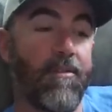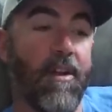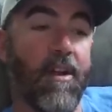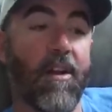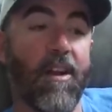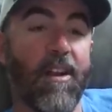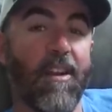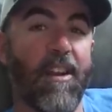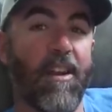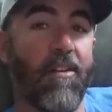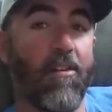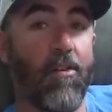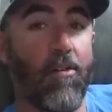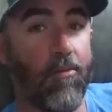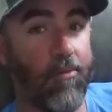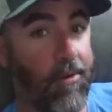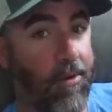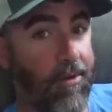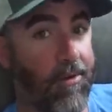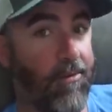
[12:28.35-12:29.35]
Very narrow
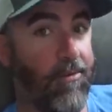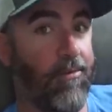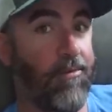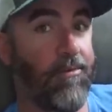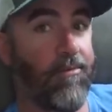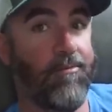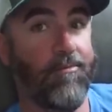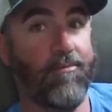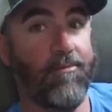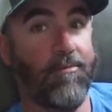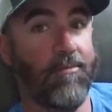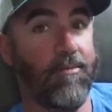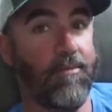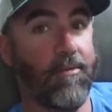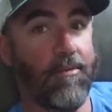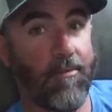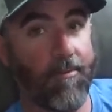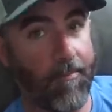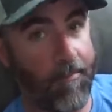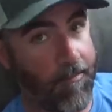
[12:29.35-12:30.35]
road. Two
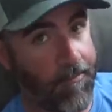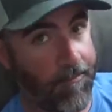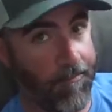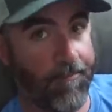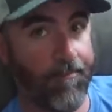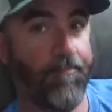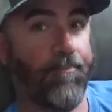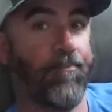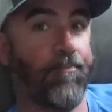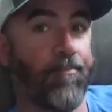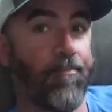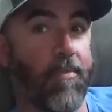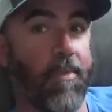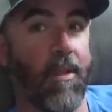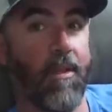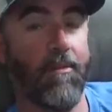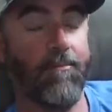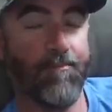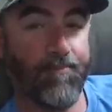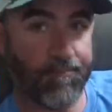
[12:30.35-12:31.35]
lane narrow road up
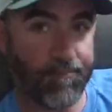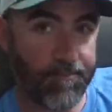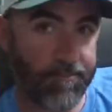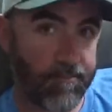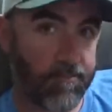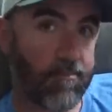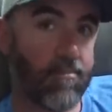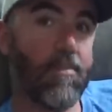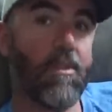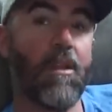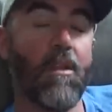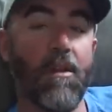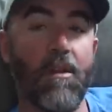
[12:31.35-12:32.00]
a mountain.